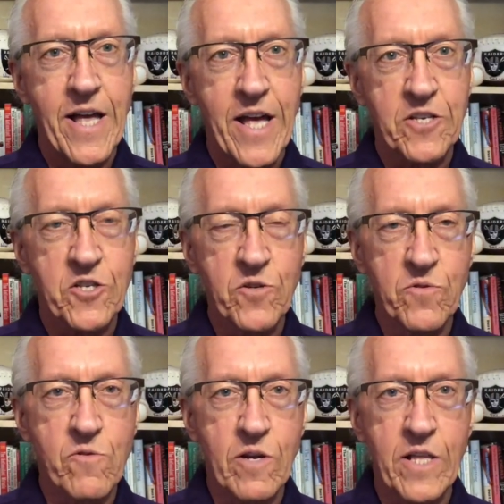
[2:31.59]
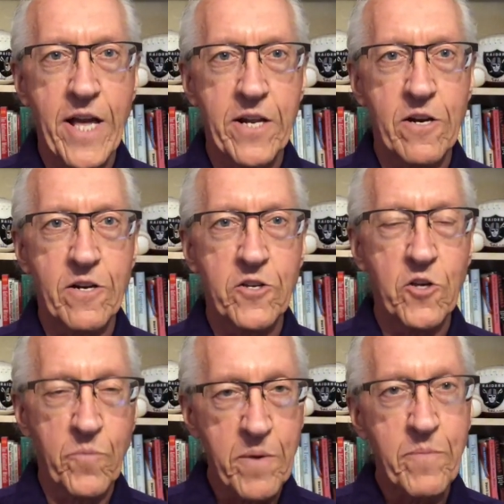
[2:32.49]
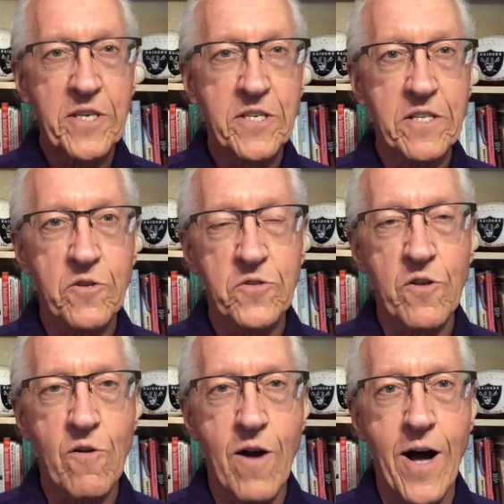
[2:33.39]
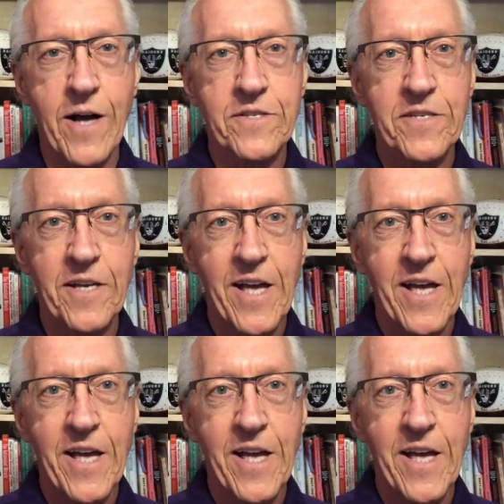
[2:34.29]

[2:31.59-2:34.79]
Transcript: And sooner or later, you'll be missing those neurons.